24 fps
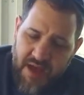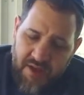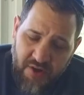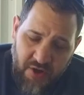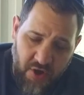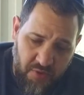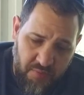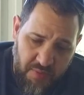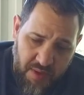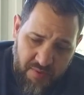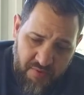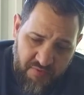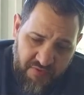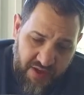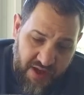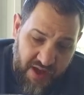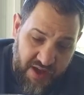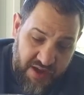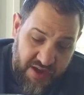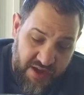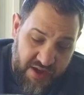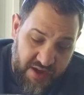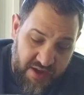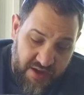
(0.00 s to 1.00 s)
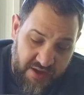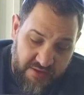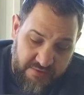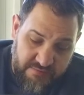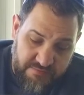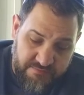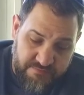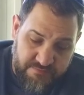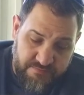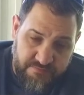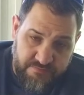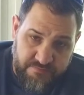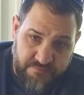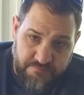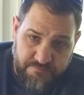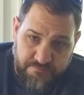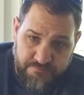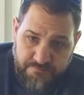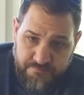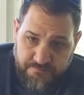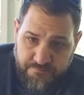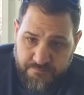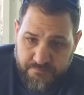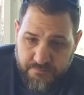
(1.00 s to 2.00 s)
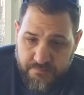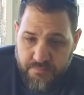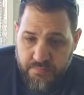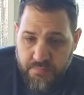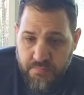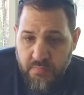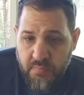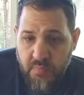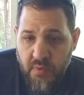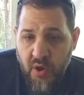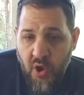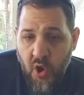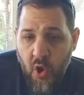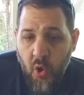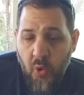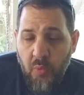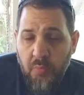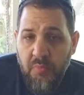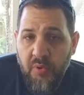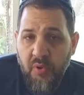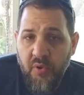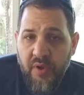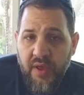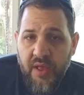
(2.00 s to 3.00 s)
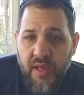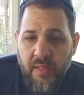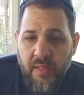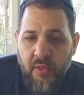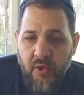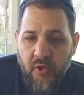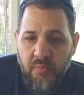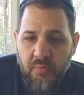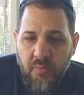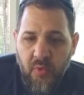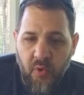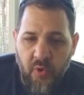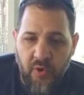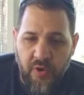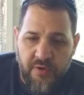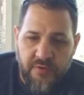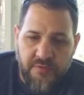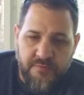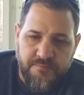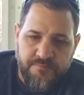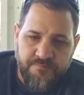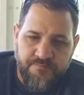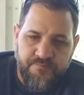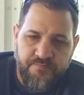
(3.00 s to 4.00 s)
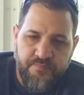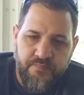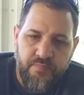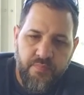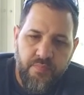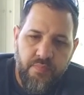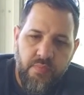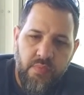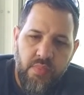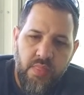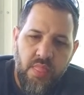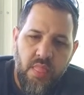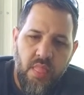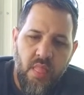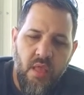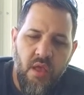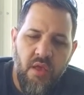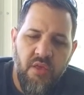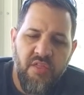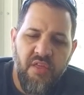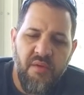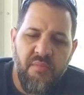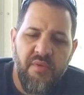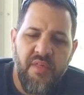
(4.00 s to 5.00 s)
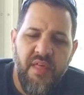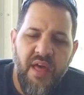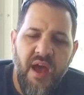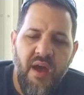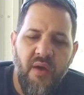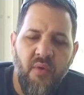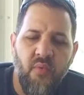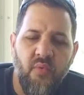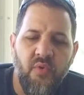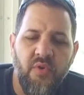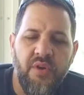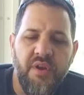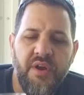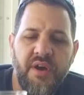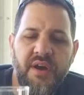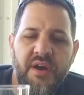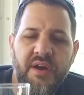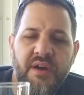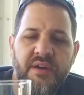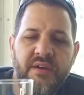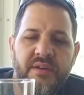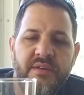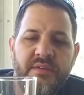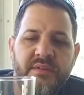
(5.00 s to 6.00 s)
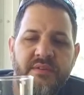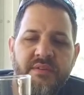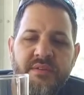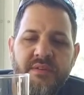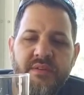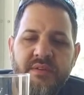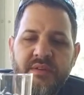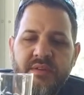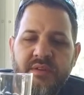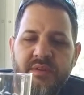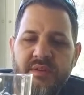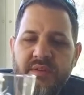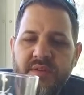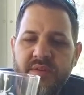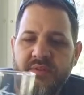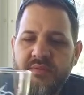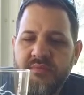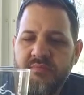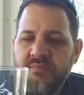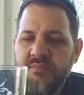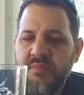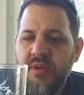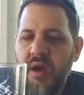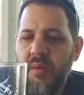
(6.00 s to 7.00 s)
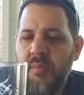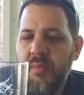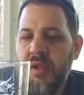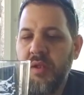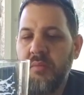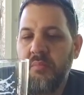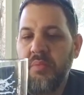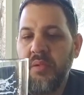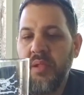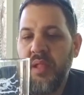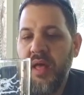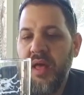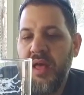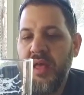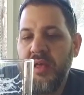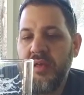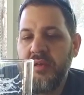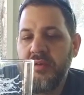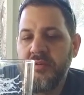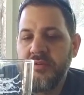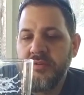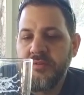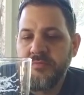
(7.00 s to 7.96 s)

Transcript: don't know, maybe if I got into homebrewing a little more, some of that would come into play.